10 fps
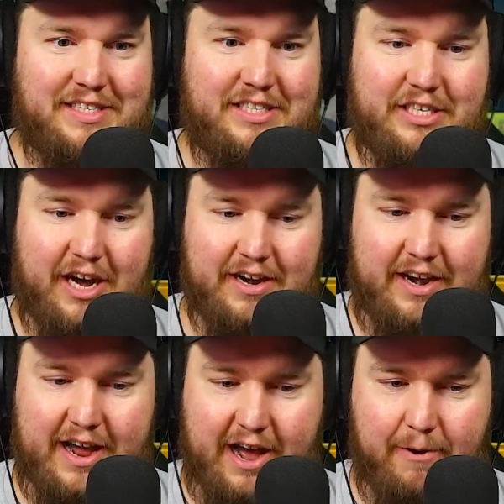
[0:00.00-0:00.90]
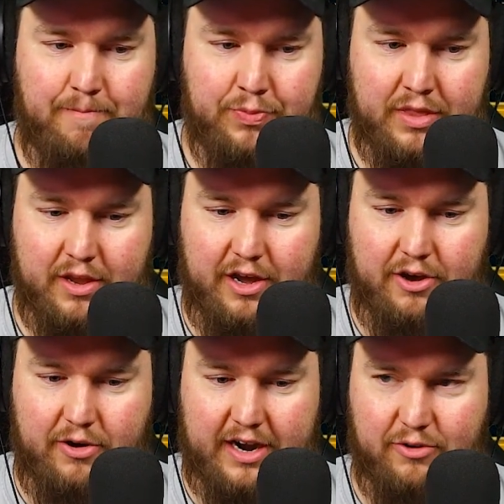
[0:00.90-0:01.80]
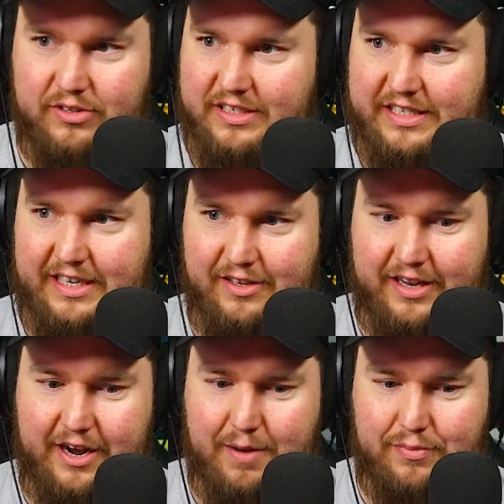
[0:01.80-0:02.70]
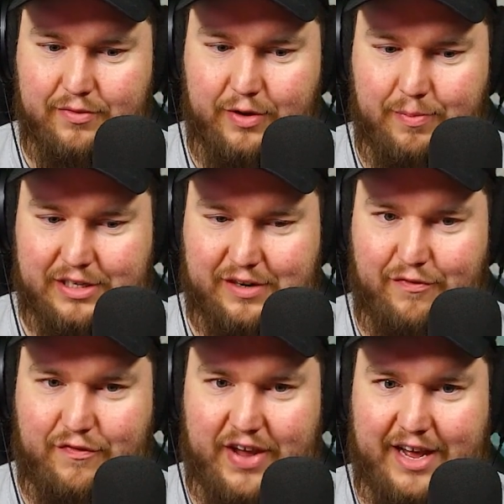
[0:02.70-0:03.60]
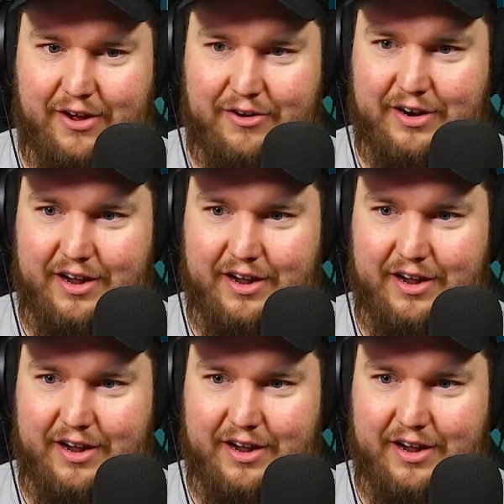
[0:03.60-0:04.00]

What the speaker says: done now. Uh-oh, I don't see it lit up. We must have failed.